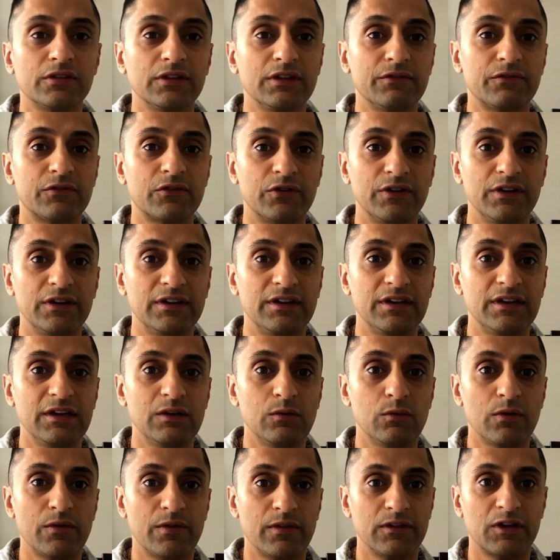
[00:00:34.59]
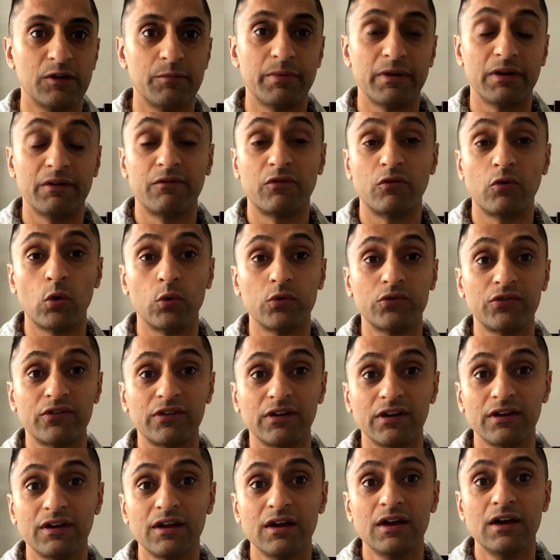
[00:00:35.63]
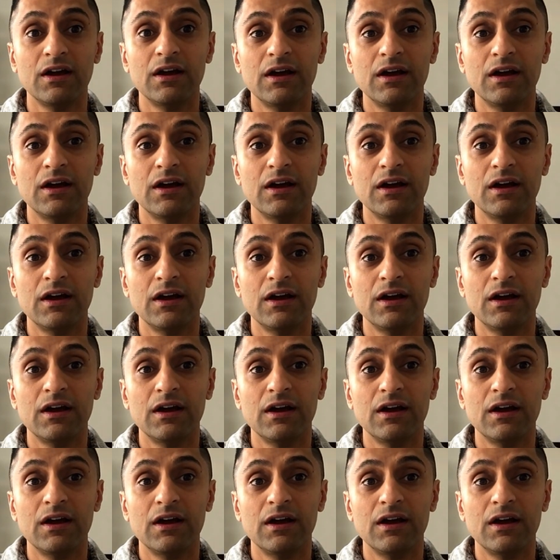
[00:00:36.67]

leaf green tea with a little bit of roasted